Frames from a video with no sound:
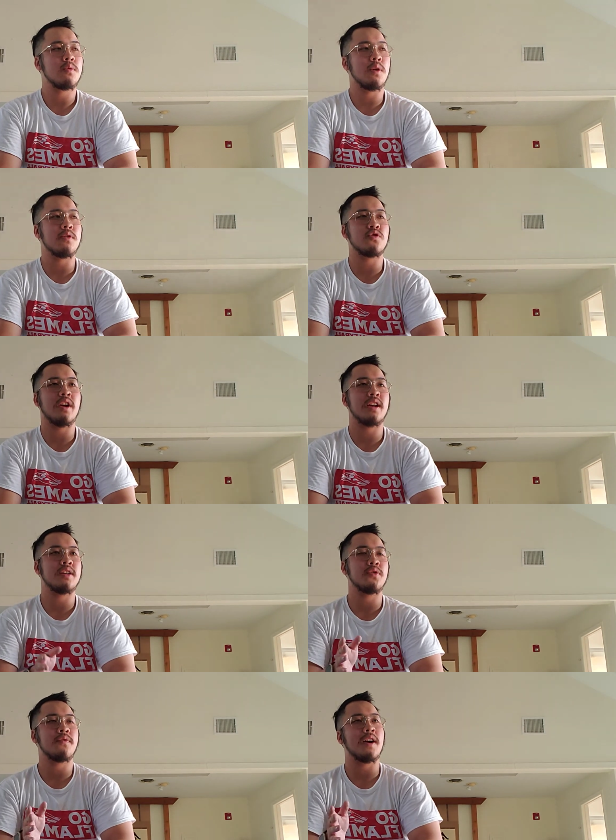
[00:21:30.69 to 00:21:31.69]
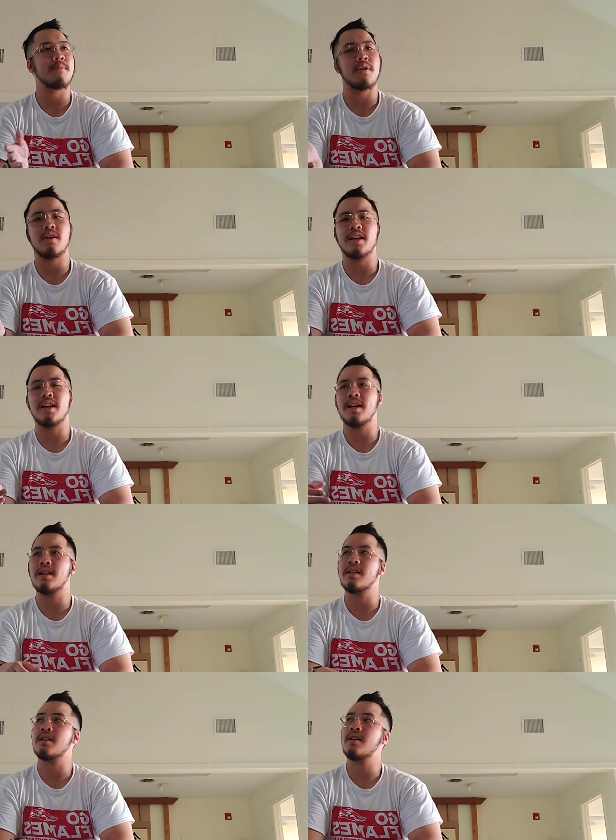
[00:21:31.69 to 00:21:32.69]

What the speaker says: We were trying to find parking, and